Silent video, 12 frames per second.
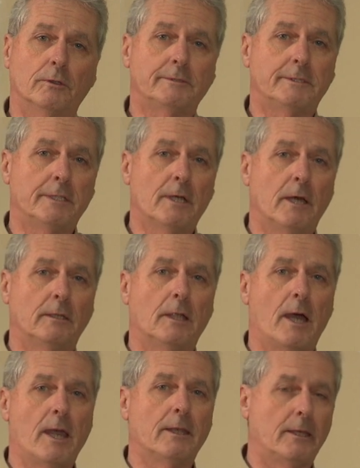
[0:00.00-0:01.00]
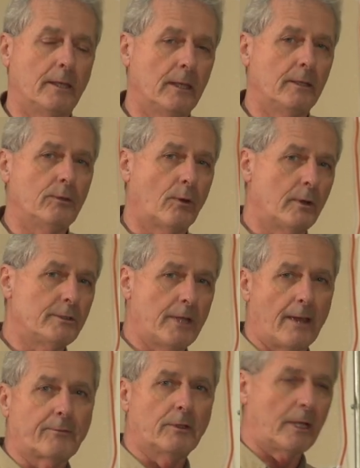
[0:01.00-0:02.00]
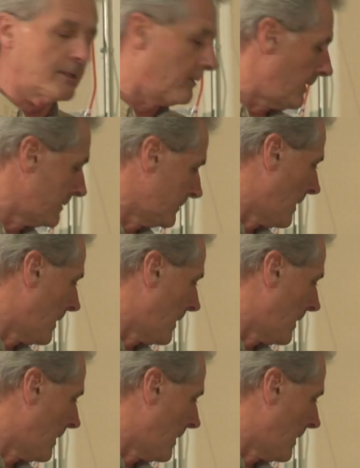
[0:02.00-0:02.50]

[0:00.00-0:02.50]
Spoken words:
see online an indoor chaff collector as an